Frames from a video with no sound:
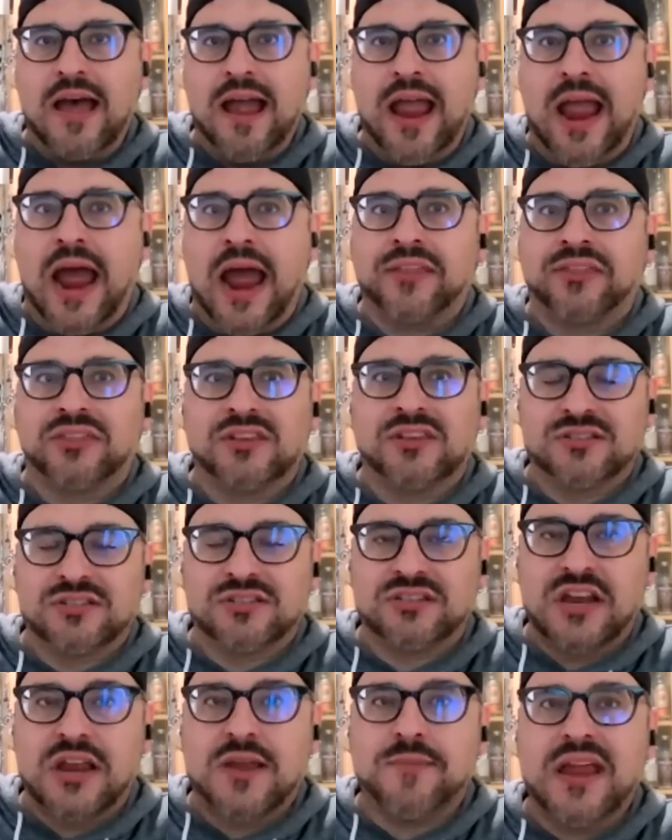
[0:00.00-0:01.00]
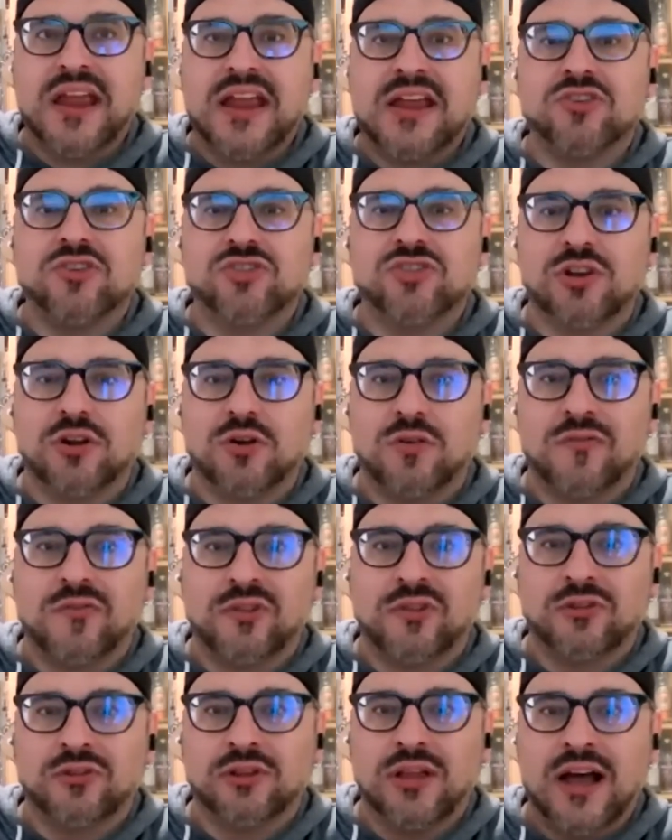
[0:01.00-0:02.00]
uh, at the same age
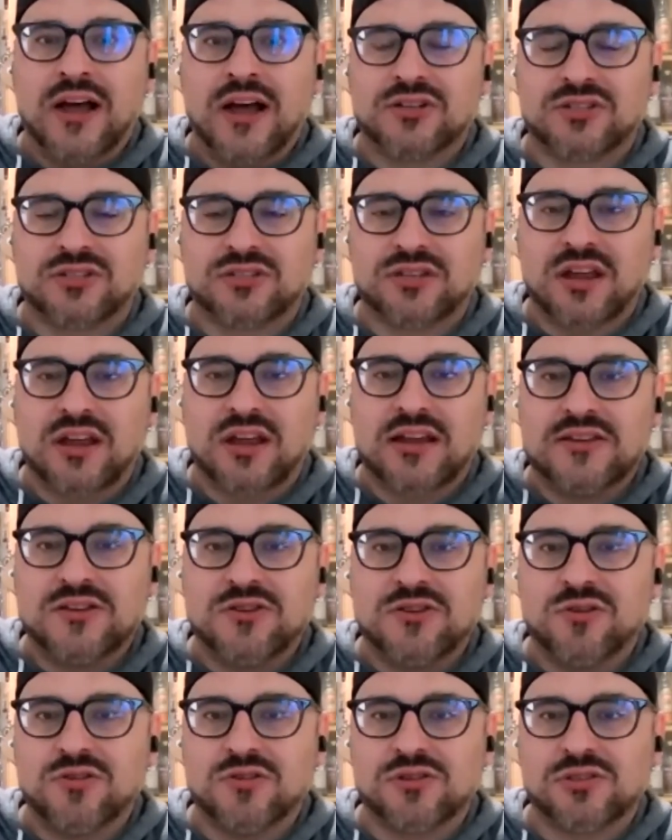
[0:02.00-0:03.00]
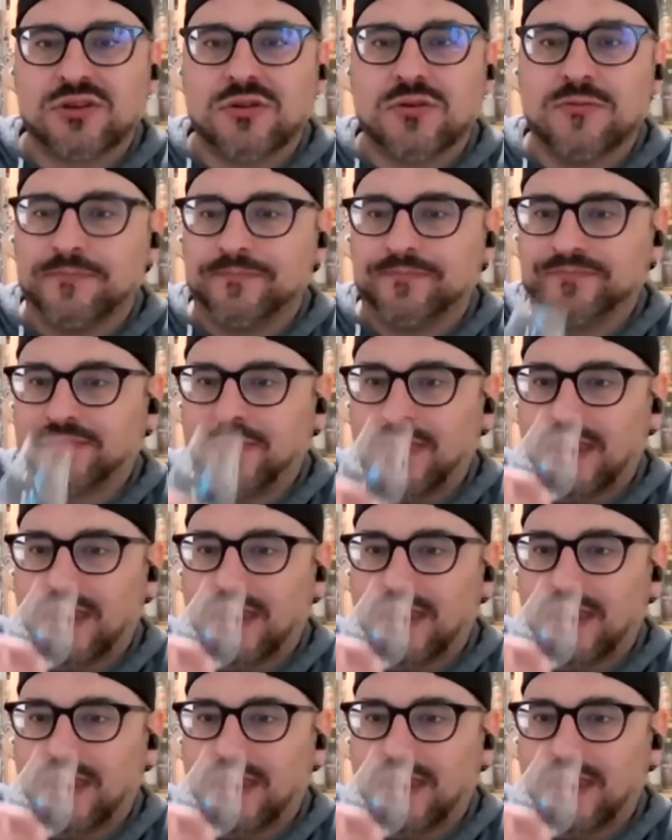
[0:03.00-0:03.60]
over the last uh, year or so.